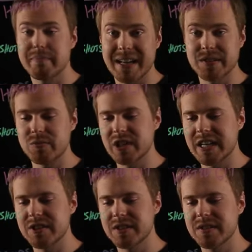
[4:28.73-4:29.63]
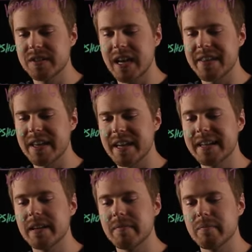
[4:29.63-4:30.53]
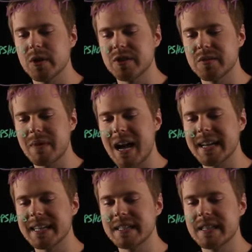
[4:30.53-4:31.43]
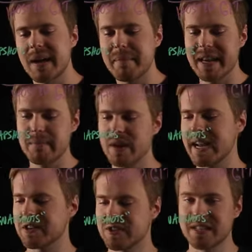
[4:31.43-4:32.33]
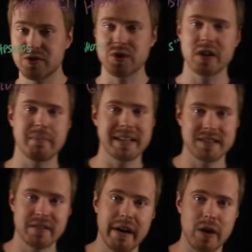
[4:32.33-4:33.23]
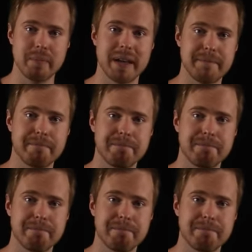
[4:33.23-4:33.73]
makes some changes, and then merges back into that main branch. So that's trunk-based development.